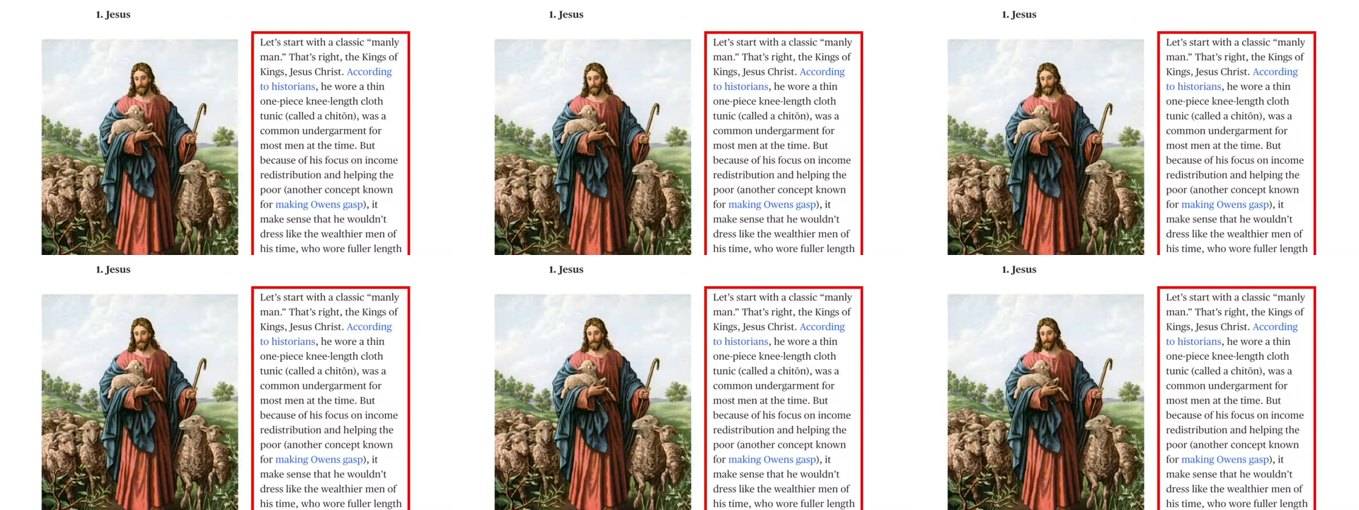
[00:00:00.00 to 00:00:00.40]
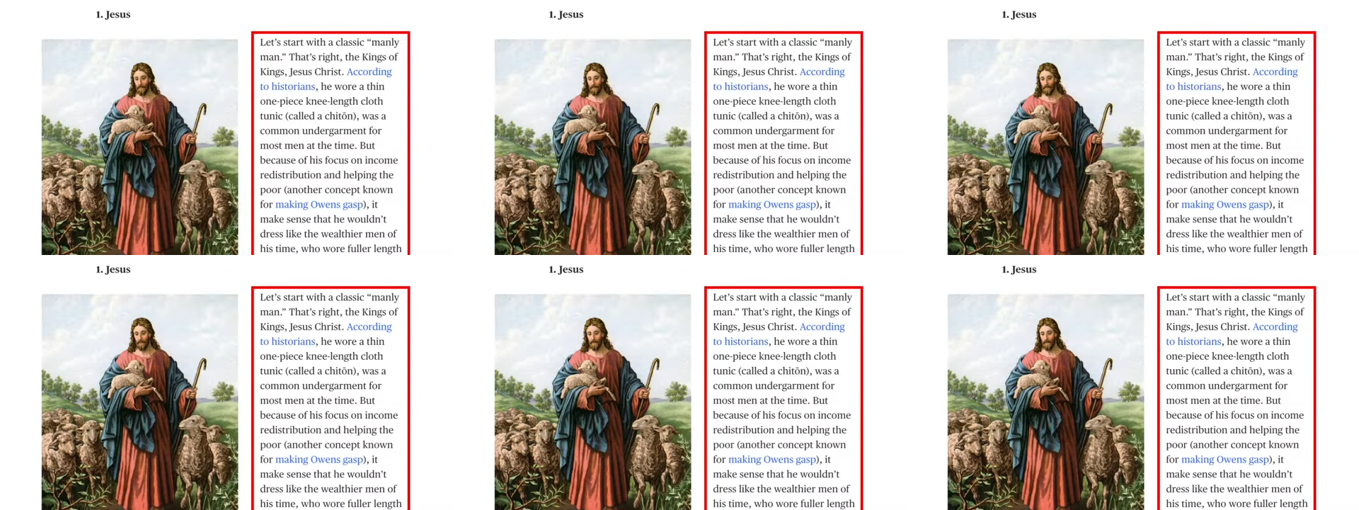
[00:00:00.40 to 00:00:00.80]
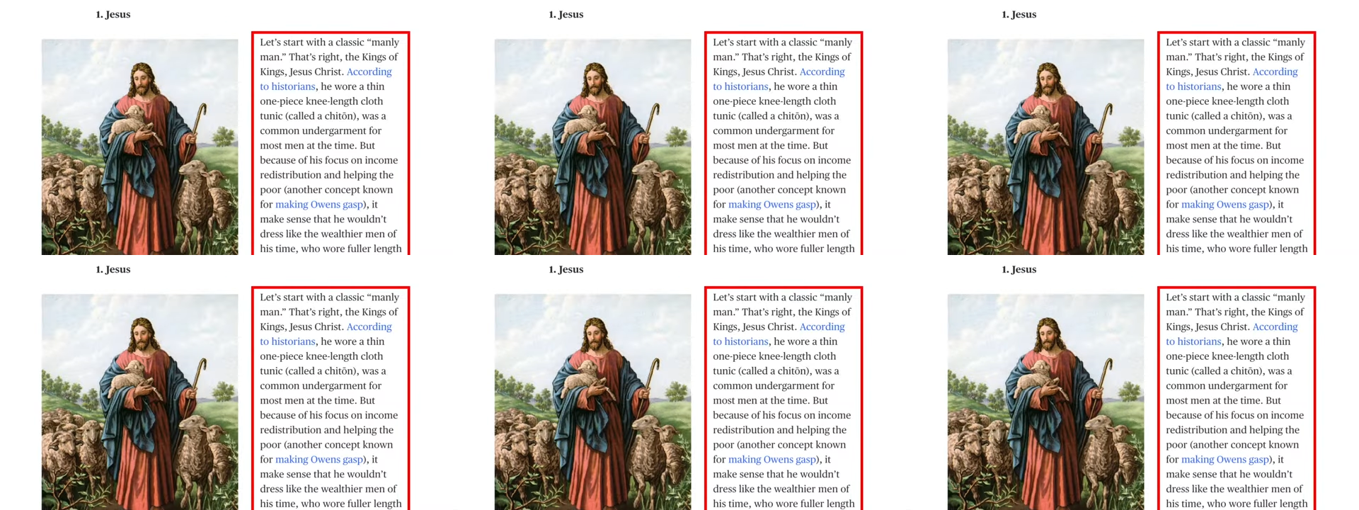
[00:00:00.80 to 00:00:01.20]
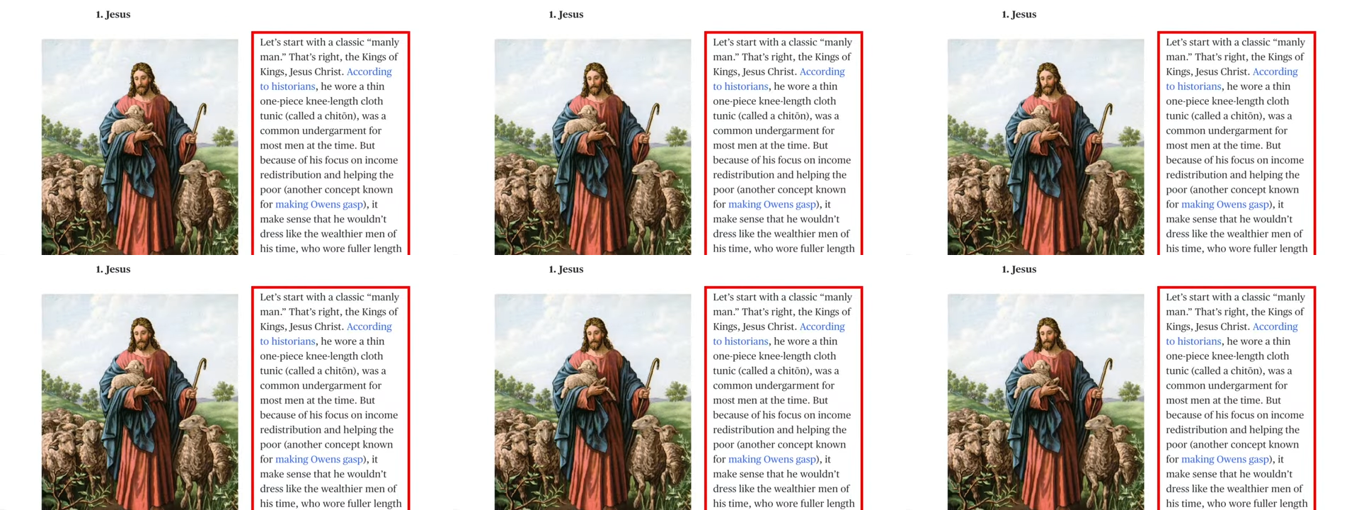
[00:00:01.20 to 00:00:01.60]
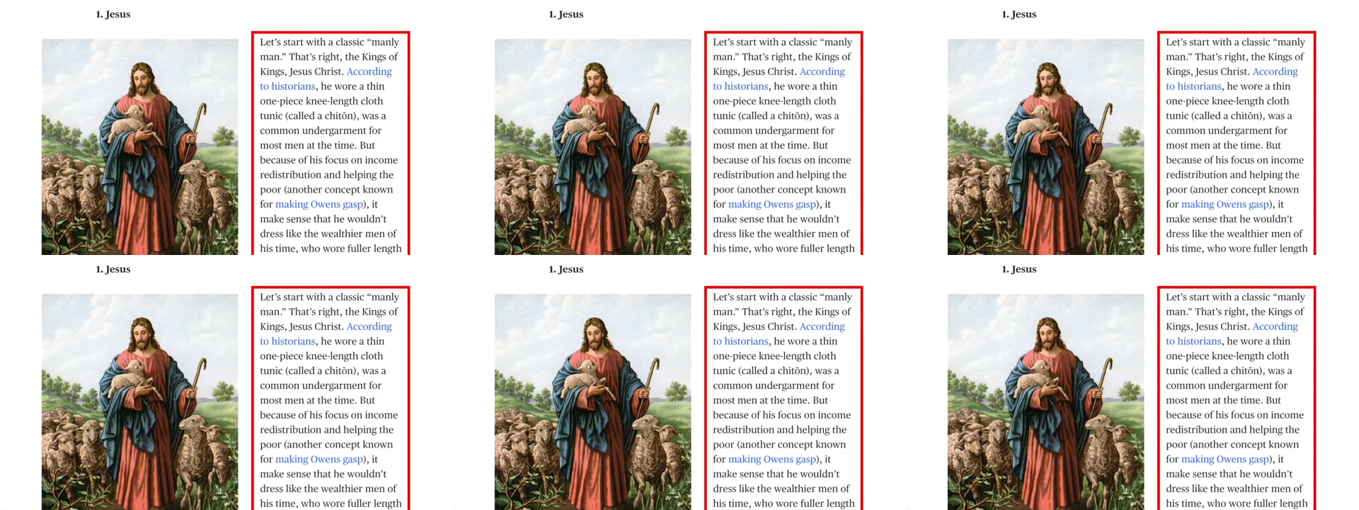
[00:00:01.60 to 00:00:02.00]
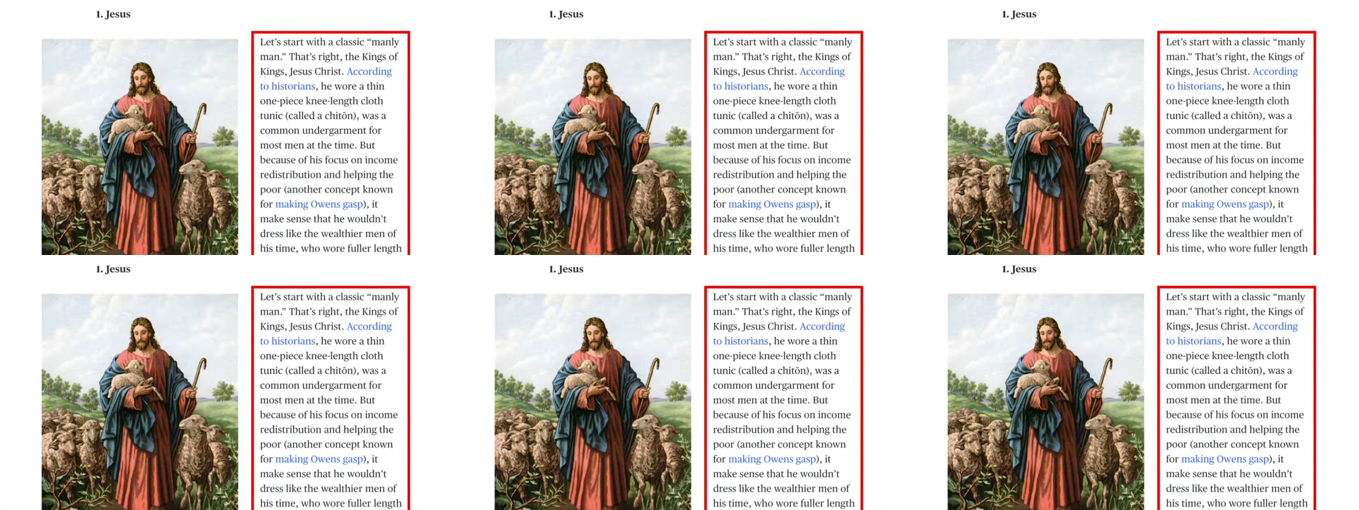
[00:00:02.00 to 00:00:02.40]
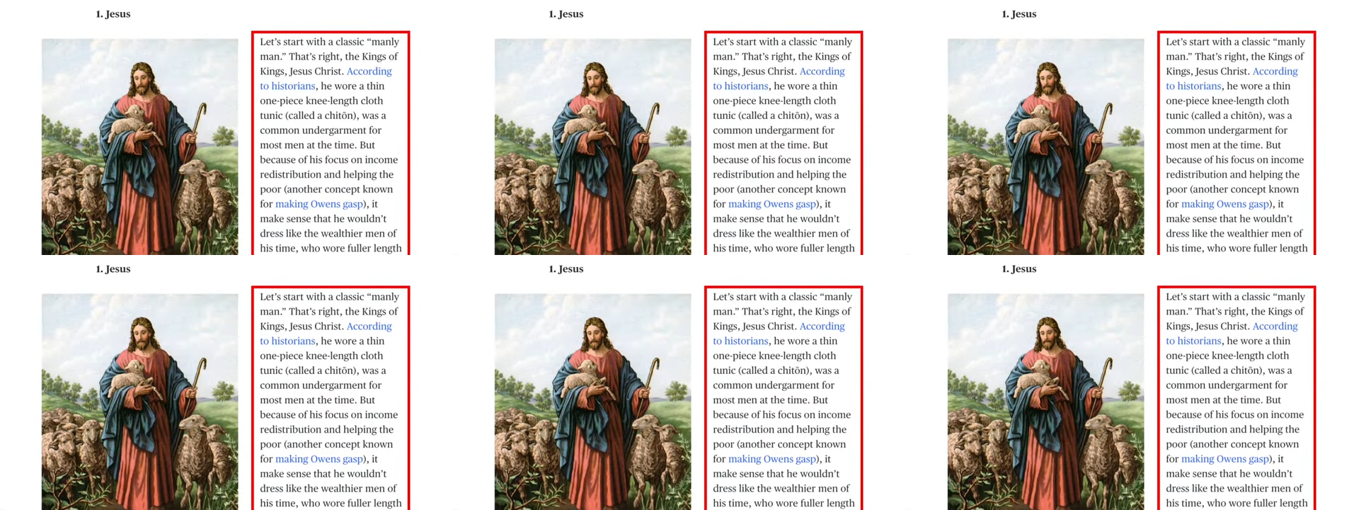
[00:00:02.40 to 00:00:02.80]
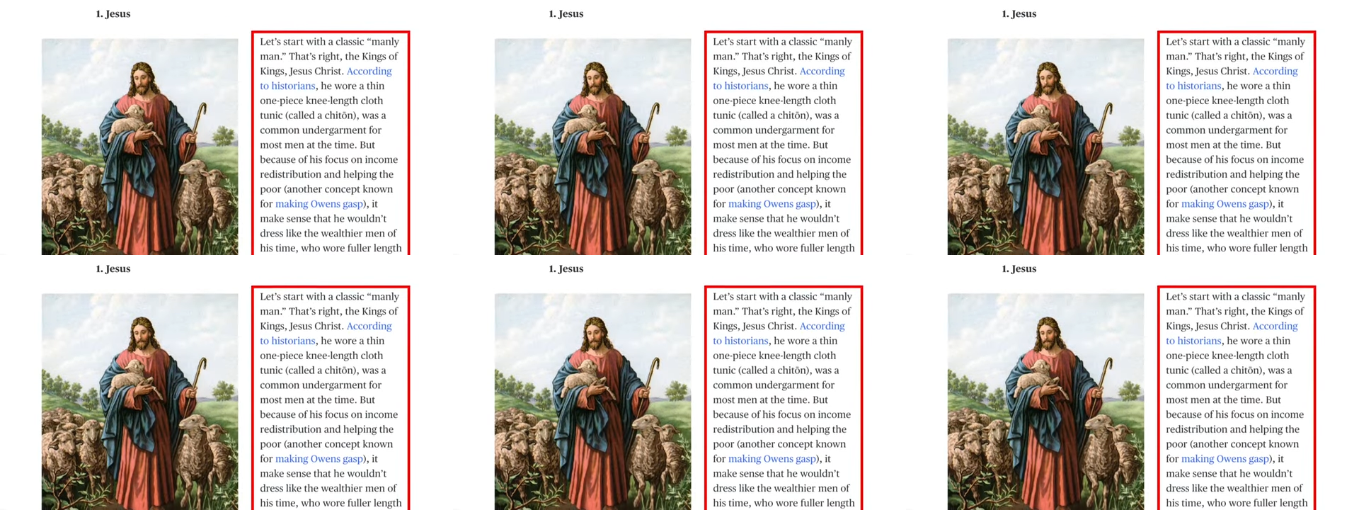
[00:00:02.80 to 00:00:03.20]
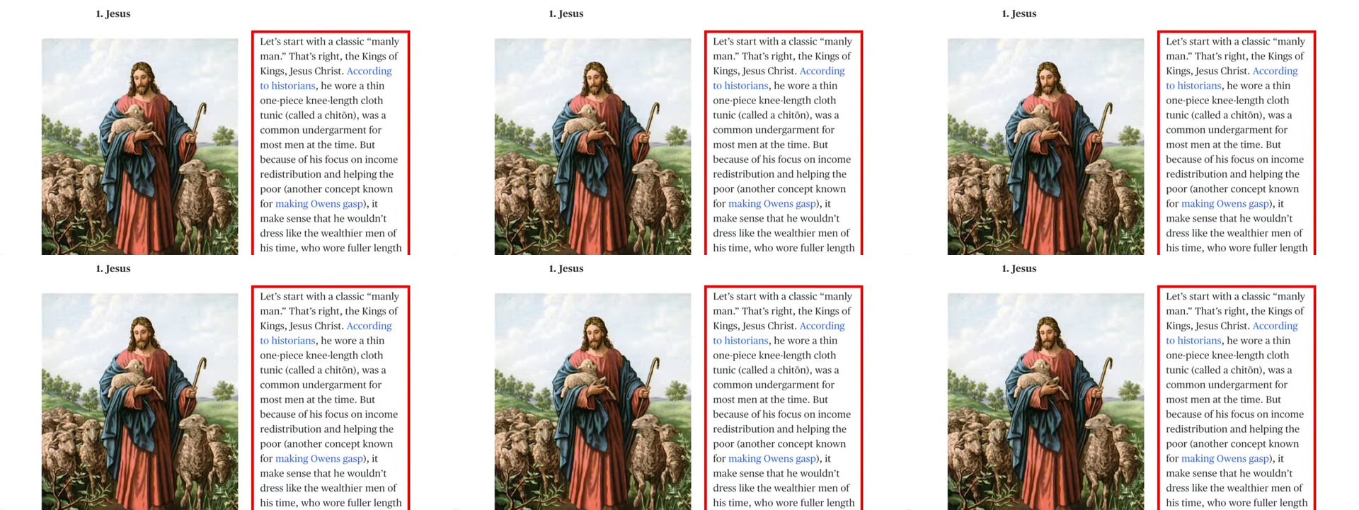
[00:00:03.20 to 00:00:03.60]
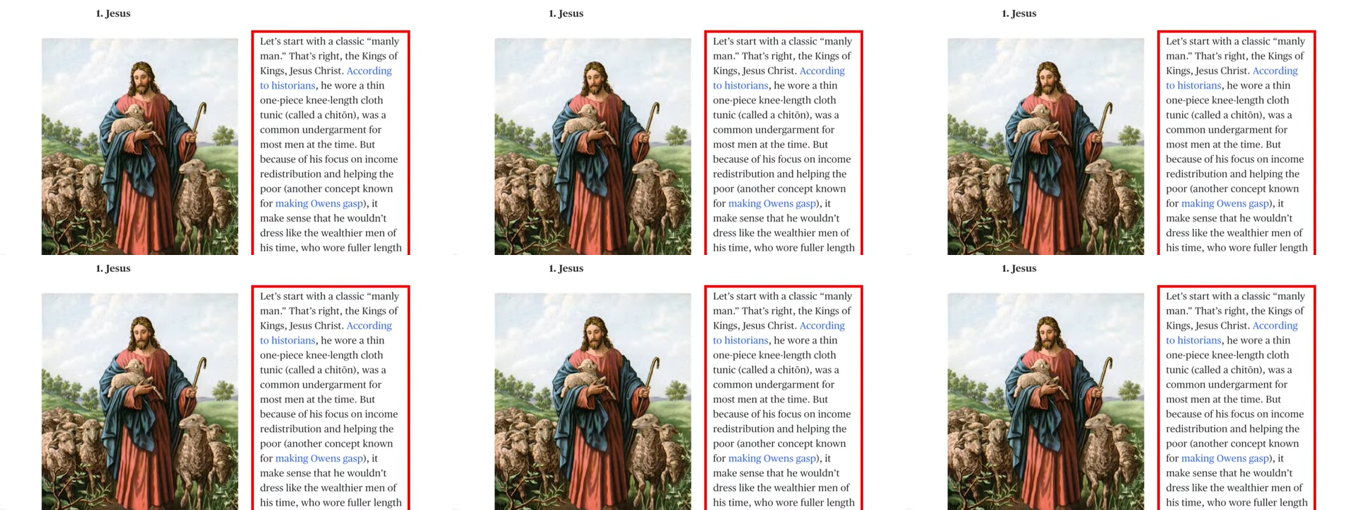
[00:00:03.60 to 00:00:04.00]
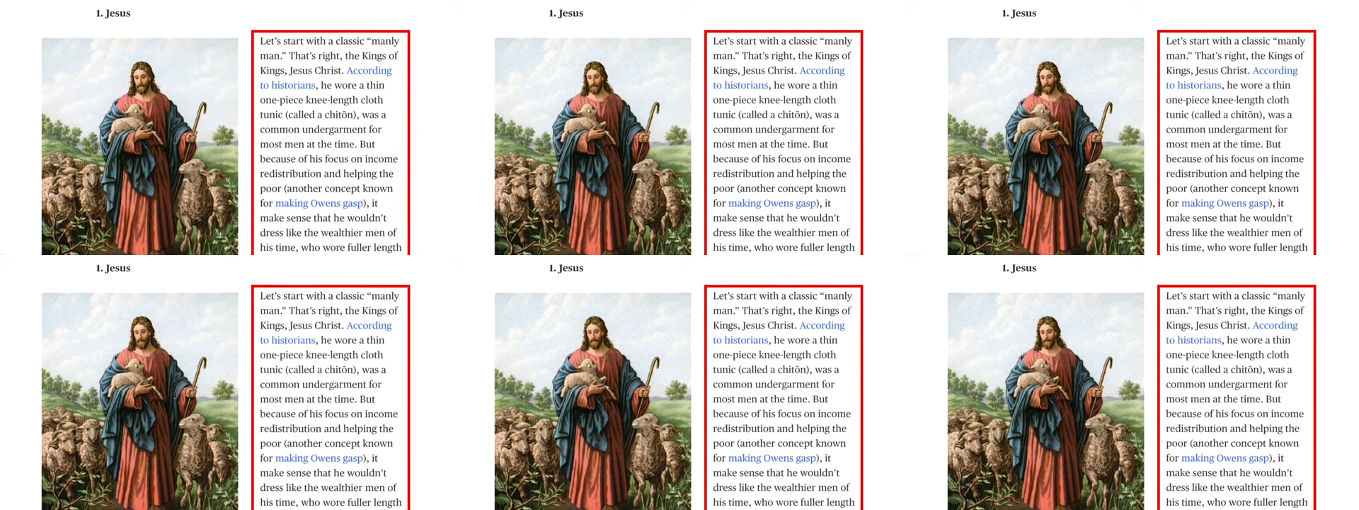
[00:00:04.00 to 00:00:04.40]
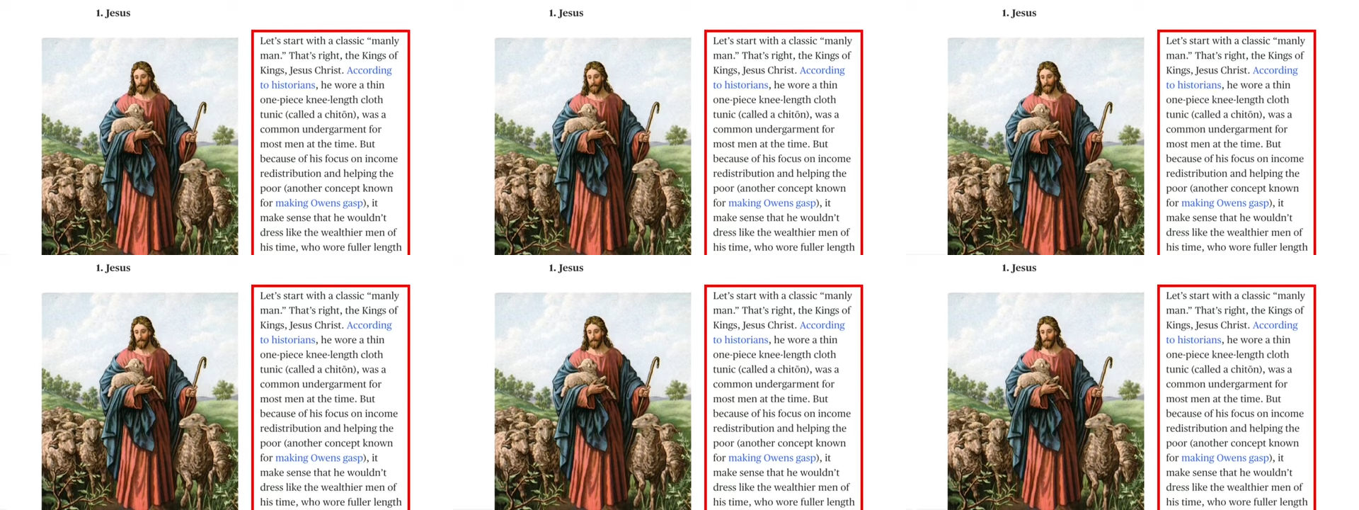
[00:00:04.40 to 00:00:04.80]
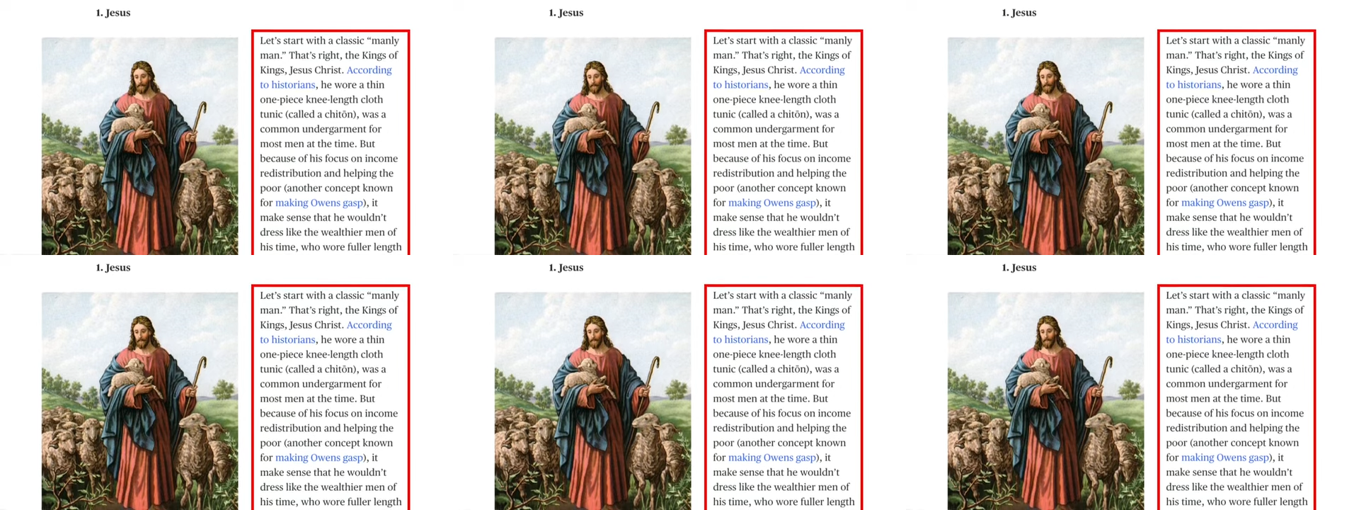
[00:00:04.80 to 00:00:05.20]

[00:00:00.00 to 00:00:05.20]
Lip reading: (no speaker visible)